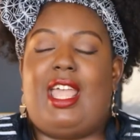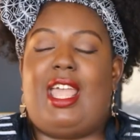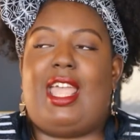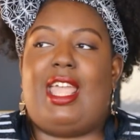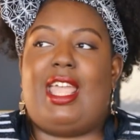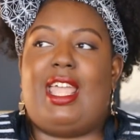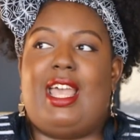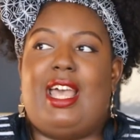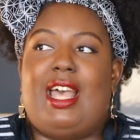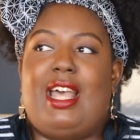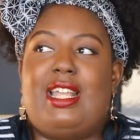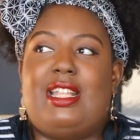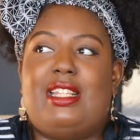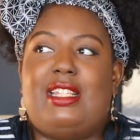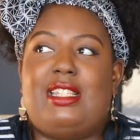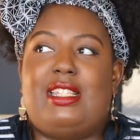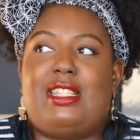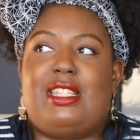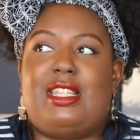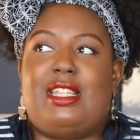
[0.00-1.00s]

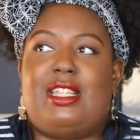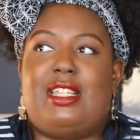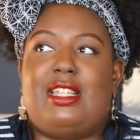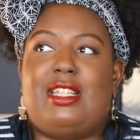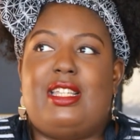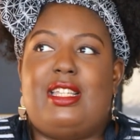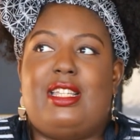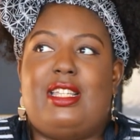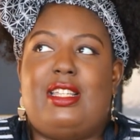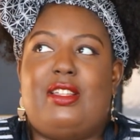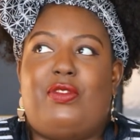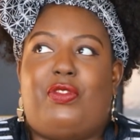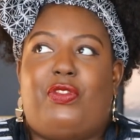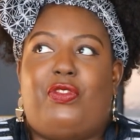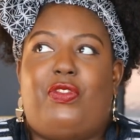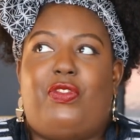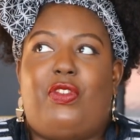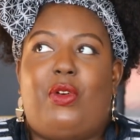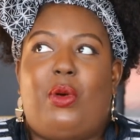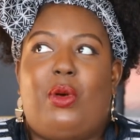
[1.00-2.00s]
And
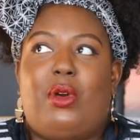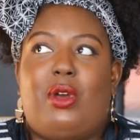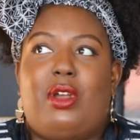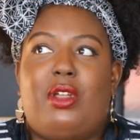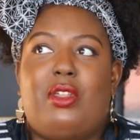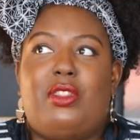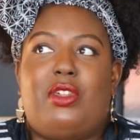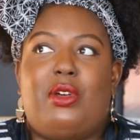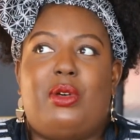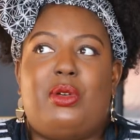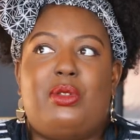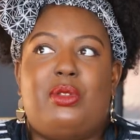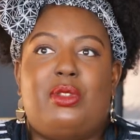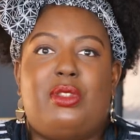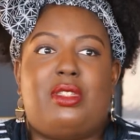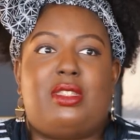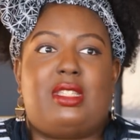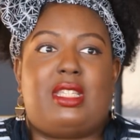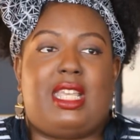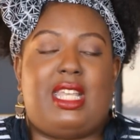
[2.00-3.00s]
for
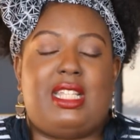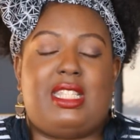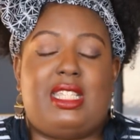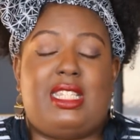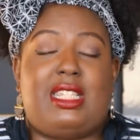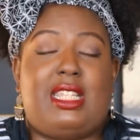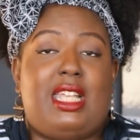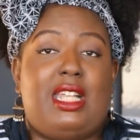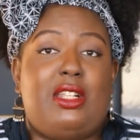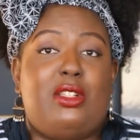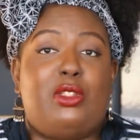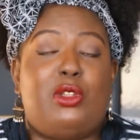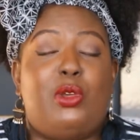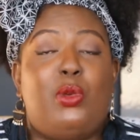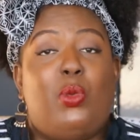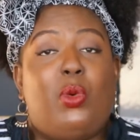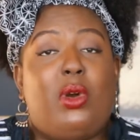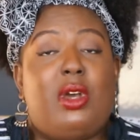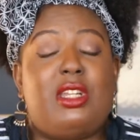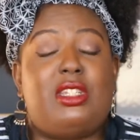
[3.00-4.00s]
those kids and teens who
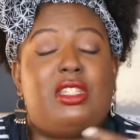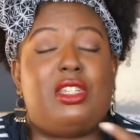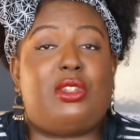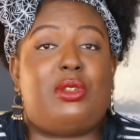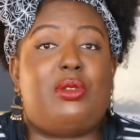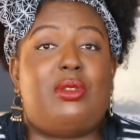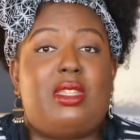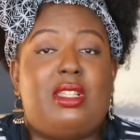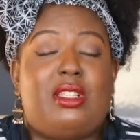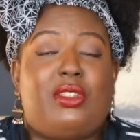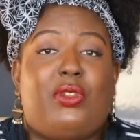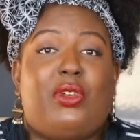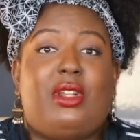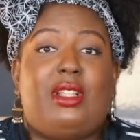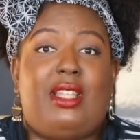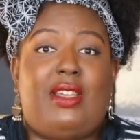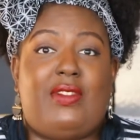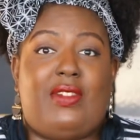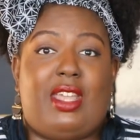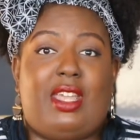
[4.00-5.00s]
wanted to do this for a
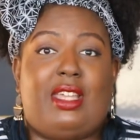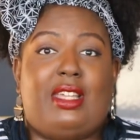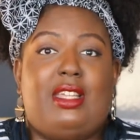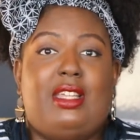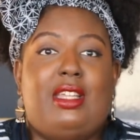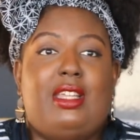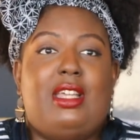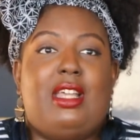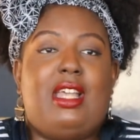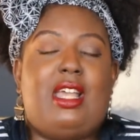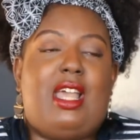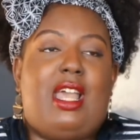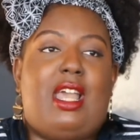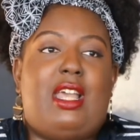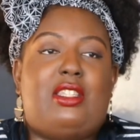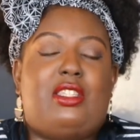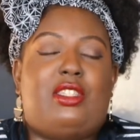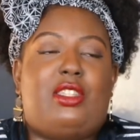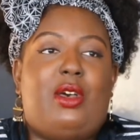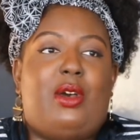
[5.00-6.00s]
living.
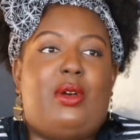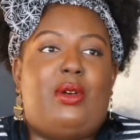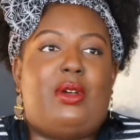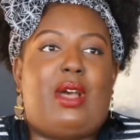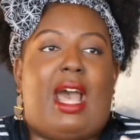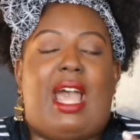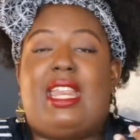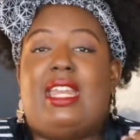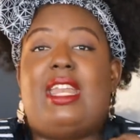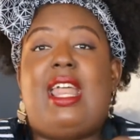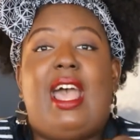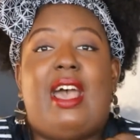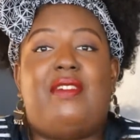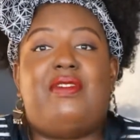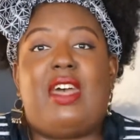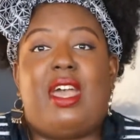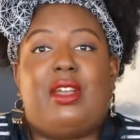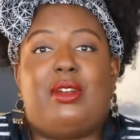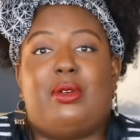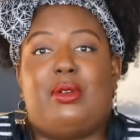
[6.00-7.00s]
So I didn't
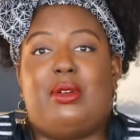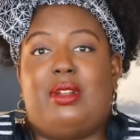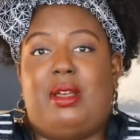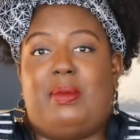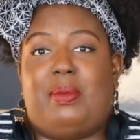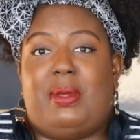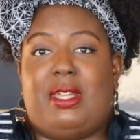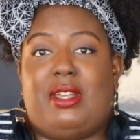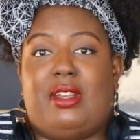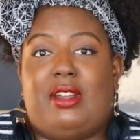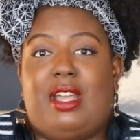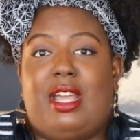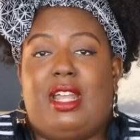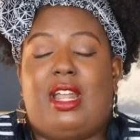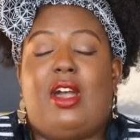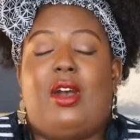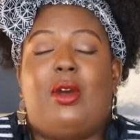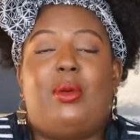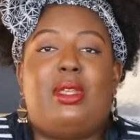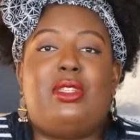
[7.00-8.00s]
have that growing up here. And
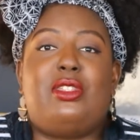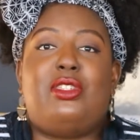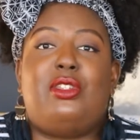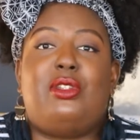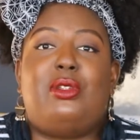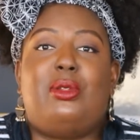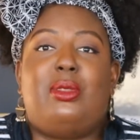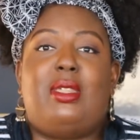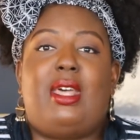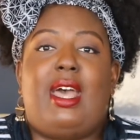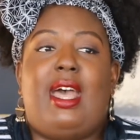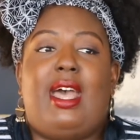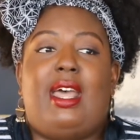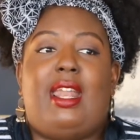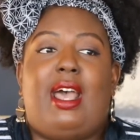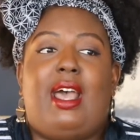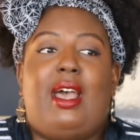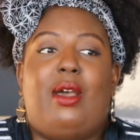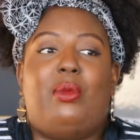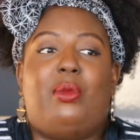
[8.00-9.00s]
I always knew
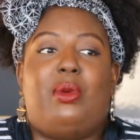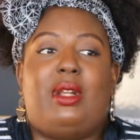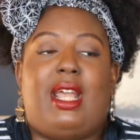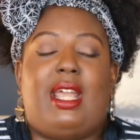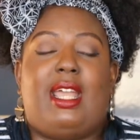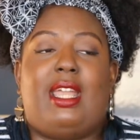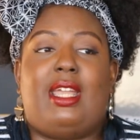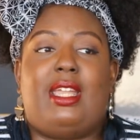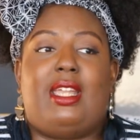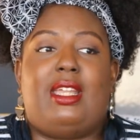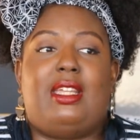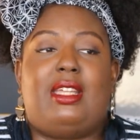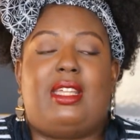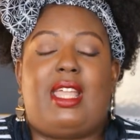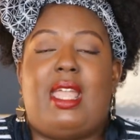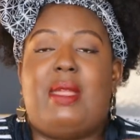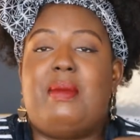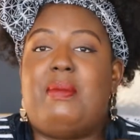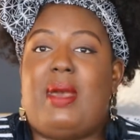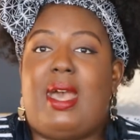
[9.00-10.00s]
that when I
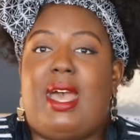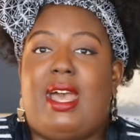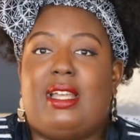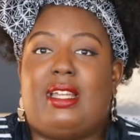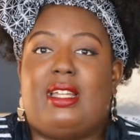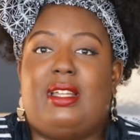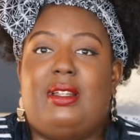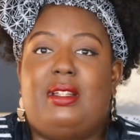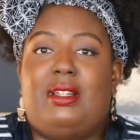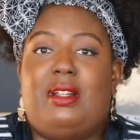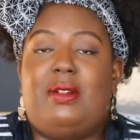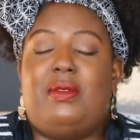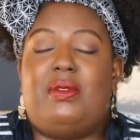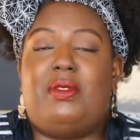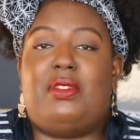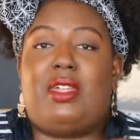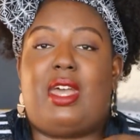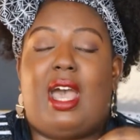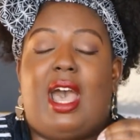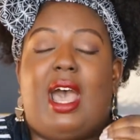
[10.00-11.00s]
came back,
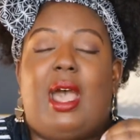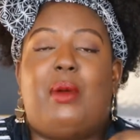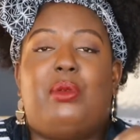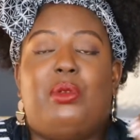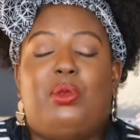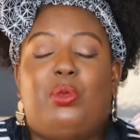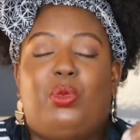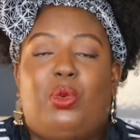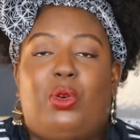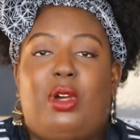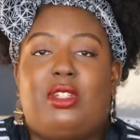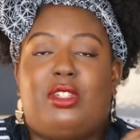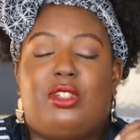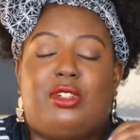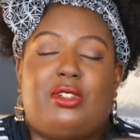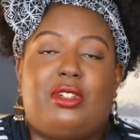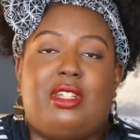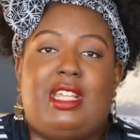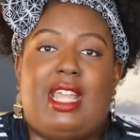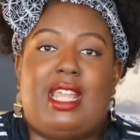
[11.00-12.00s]
that I would want to
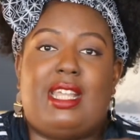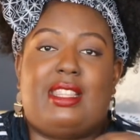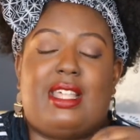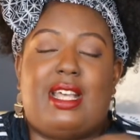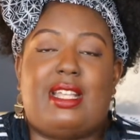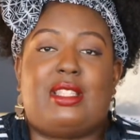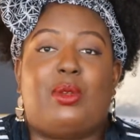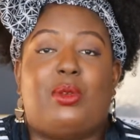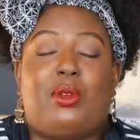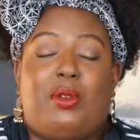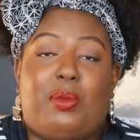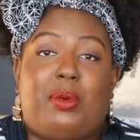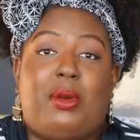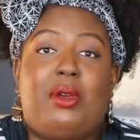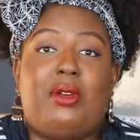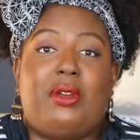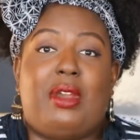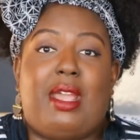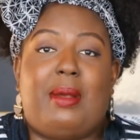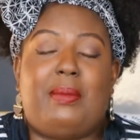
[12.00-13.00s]
create that sort of
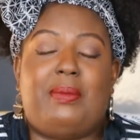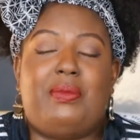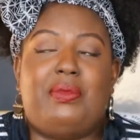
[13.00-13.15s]
program